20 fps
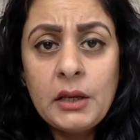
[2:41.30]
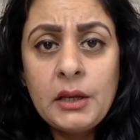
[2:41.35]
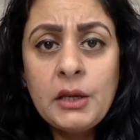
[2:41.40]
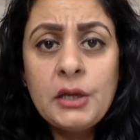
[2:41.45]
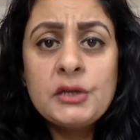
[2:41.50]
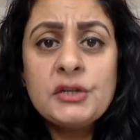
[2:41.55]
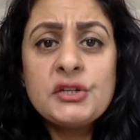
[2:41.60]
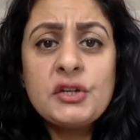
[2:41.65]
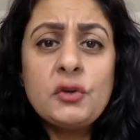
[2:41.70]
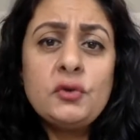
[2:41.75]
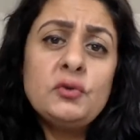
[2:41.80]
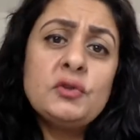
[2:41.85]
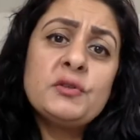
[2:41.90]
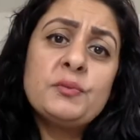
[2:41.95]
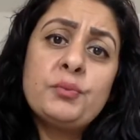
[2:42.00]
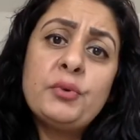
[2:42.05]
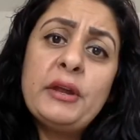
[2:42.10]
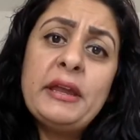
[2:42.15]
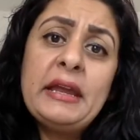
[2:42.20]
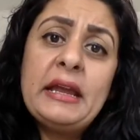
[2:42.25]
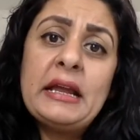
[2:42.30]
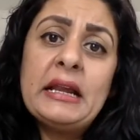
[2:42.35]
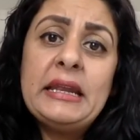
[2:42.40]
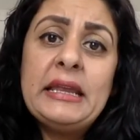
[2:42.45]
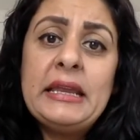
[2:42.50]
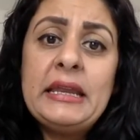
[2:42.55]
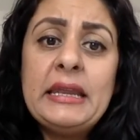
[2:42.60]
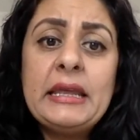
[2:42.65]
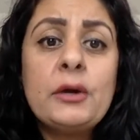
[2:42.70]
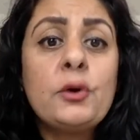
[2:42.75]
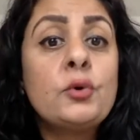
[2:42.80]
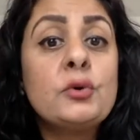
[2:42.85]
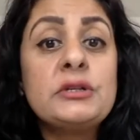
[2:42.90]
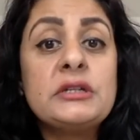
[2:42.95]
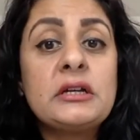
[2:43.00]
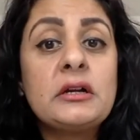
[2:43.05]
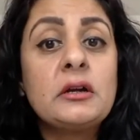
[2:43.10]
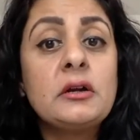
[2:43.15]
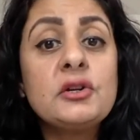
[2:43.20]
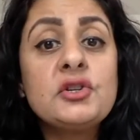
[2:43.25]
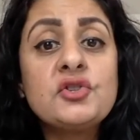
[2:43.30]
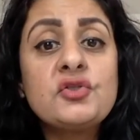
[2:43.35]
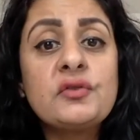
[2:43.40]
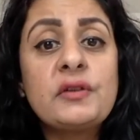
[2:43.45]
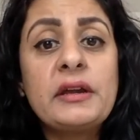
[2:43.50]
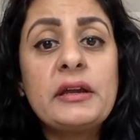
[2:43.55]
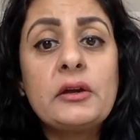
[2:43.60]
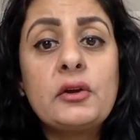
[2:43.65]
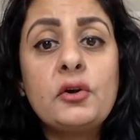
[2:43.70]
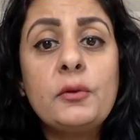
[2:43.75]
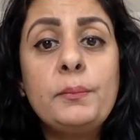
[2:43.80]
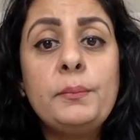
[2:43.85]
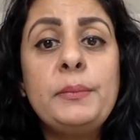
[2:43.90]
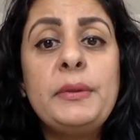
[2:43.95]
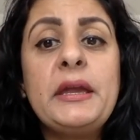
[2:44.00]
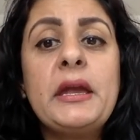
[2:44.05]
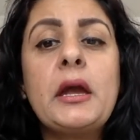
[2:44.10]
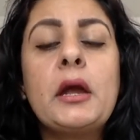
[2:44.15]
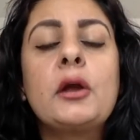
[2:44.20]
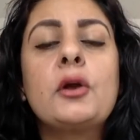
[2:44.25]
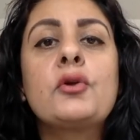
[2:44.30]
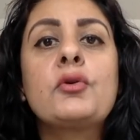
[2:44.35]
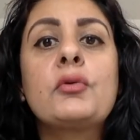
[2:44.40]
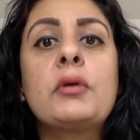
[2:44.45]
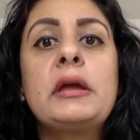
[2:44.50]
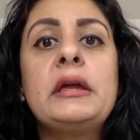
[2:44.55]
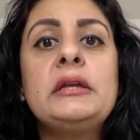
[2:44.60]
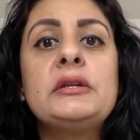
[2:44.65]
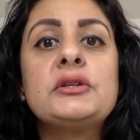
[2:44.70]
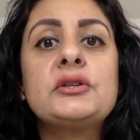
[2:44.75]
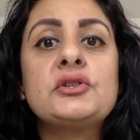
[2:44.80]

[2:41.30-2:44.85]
So spring cleaning or decluttering could be a great